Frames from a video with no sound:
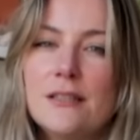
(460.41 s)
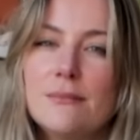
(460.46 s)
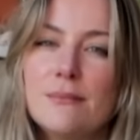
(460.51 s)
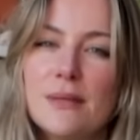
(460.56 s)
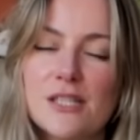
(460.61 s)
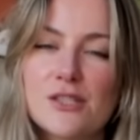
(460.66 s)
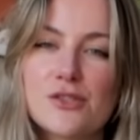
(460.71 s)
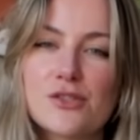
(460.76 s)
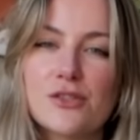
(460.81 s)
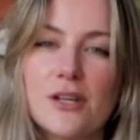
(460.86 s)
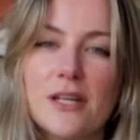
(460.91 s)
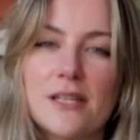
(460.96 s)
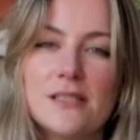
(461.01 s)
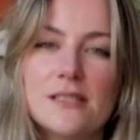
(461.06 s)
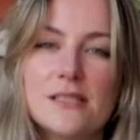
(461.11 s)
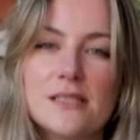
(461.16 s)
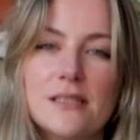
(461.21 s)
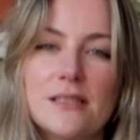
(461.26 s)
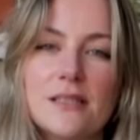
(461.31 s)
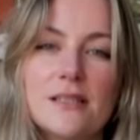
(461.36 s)
mesh
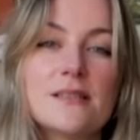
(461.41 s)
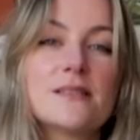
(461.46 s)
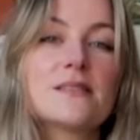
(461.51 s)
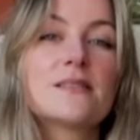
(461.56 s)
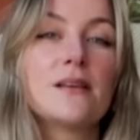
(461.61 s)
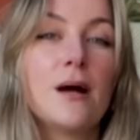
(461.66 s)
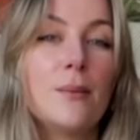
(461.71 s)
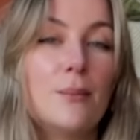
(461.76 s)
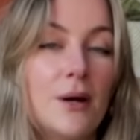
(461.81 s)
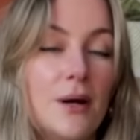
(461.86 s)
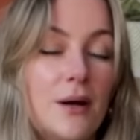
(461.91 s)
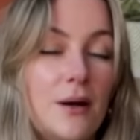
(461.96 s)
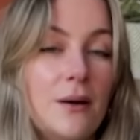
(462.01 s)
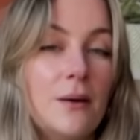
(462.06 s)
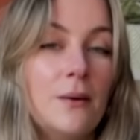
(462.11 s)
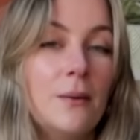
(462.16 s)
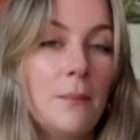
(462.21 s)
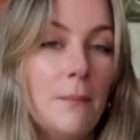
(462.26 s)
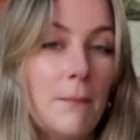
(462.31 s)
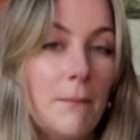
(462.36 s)
trend in the
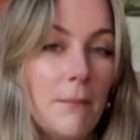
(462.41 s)
summer